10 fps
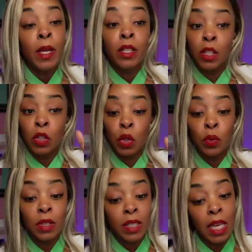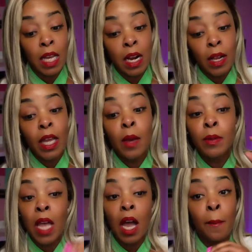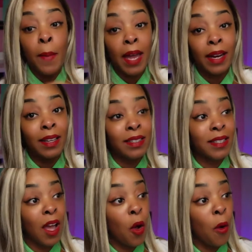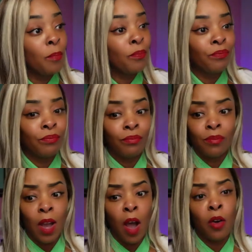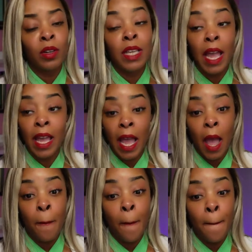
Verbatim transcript: The 2C, he was talking about it in a song on the Yay album.